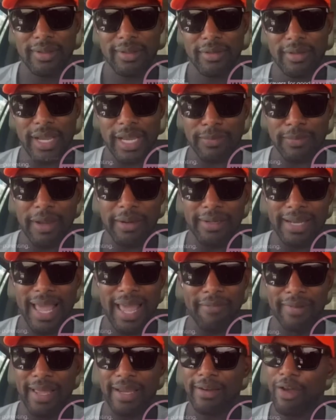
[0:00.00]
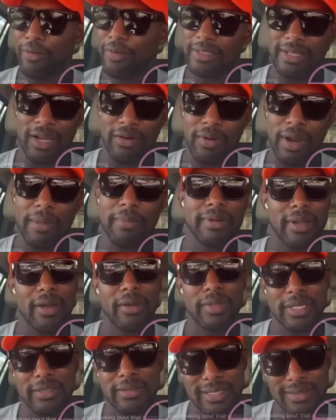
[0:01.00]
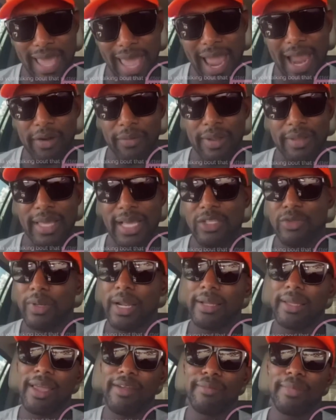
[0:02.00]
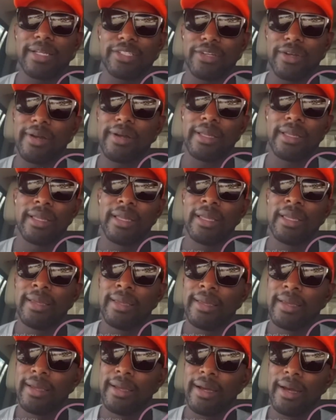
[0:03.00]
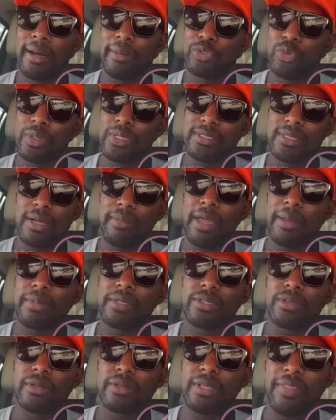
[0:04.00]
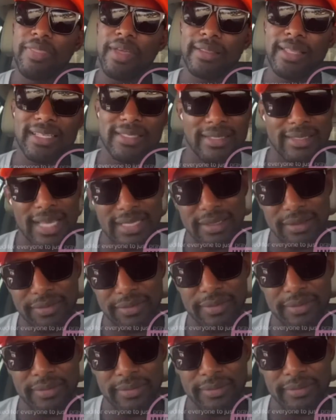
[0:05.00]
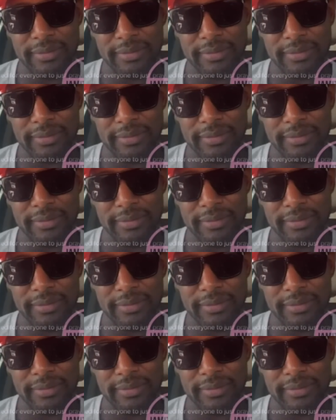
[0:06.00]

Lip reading: You guys probably laughing like, no, that's not right. But no, that's accurate. That's what I gave my attorney, 20-some babysitters. I think that's excessive.